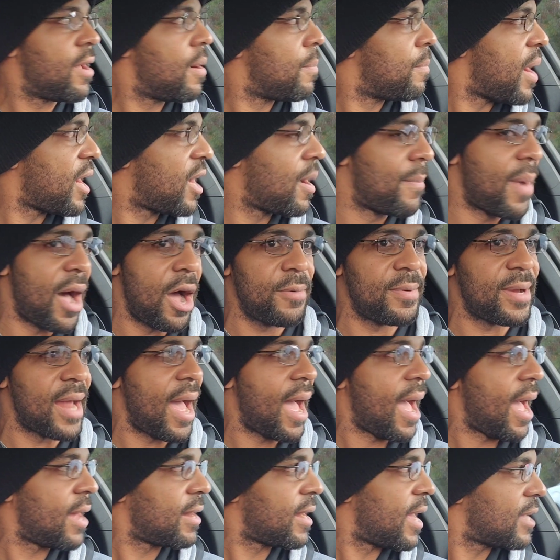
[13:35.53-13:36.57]
it'll make about
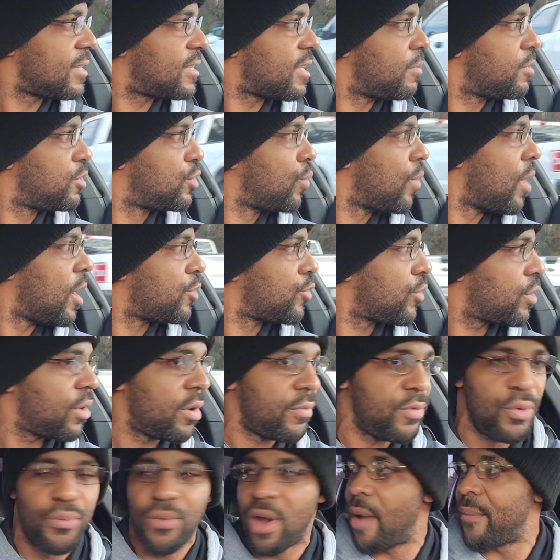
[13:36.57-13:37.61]
9 at 7,200.
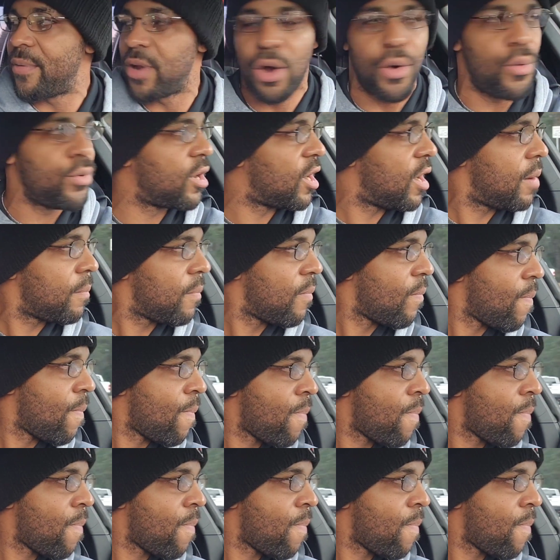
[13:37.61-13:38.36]
If you rev it on up,